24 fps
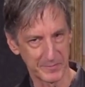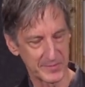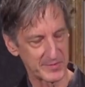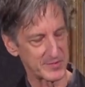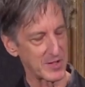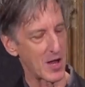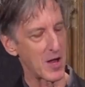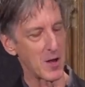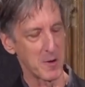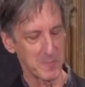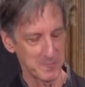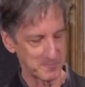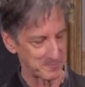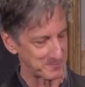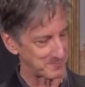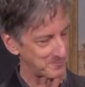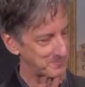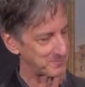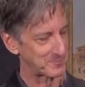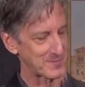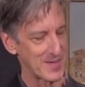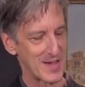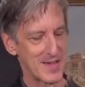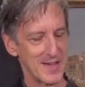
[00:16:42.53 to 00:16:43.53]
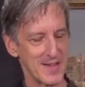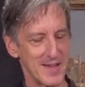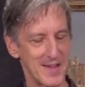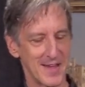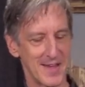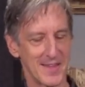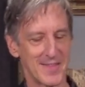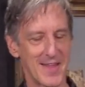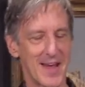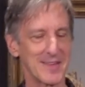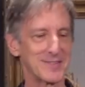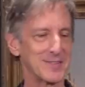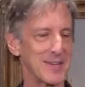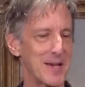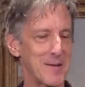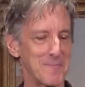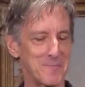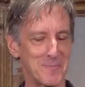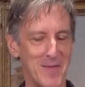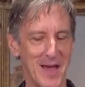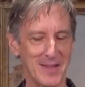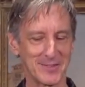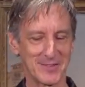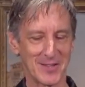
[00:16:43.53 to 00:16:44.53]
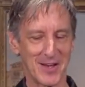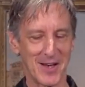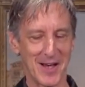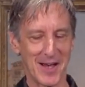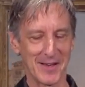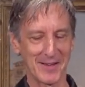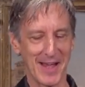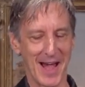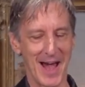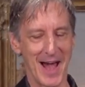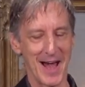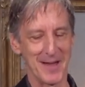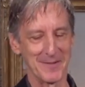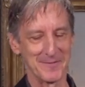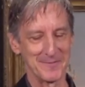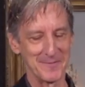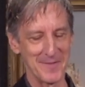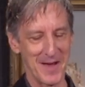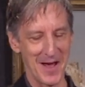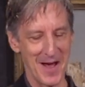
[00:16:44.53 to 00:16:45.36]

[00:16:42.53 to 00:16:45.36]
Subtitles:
So that's it. That's all I got.